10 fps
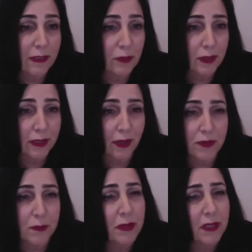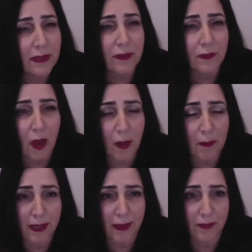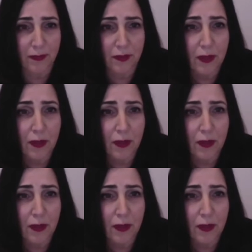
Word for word: triage millions of compounds